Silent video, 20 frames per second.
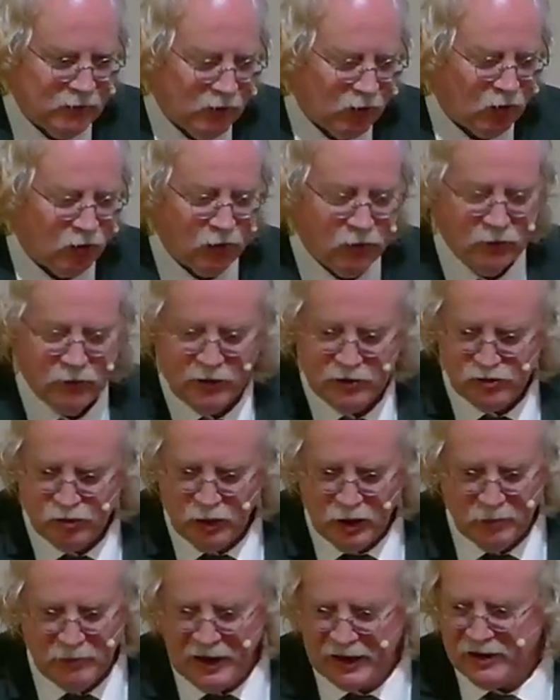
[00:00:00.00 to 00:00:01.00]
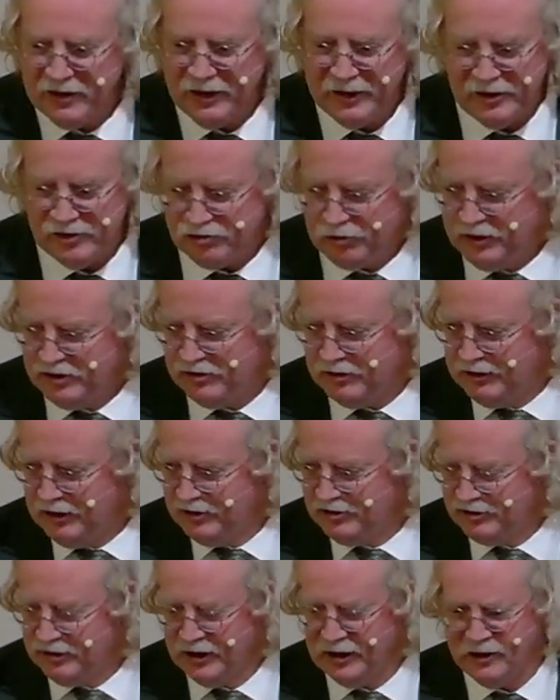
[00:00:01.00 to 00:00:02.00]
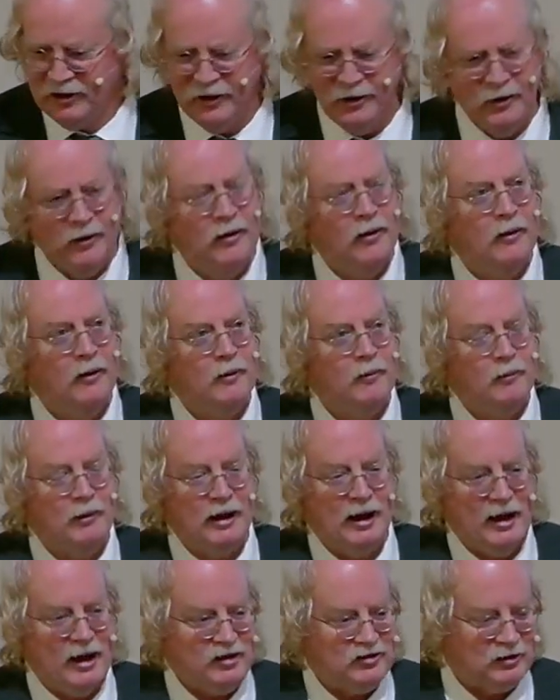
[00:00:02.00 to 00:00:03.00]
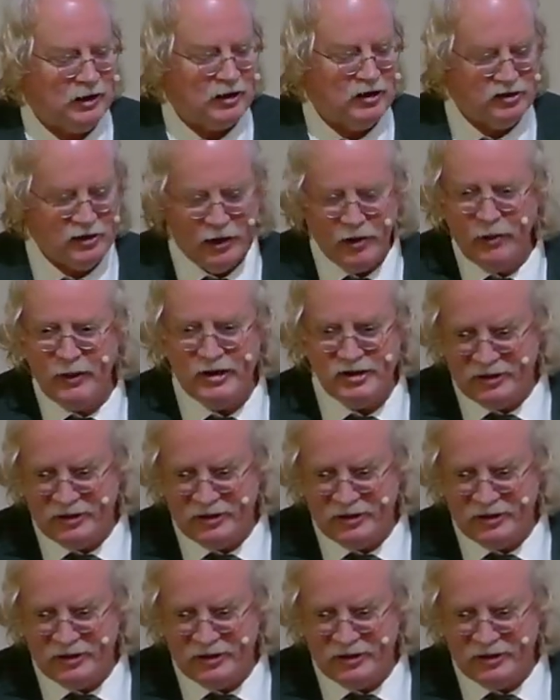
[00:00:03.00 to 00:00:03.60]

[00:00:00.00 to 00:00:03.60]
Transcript: or as one of my clients recently said, when I asked, because I always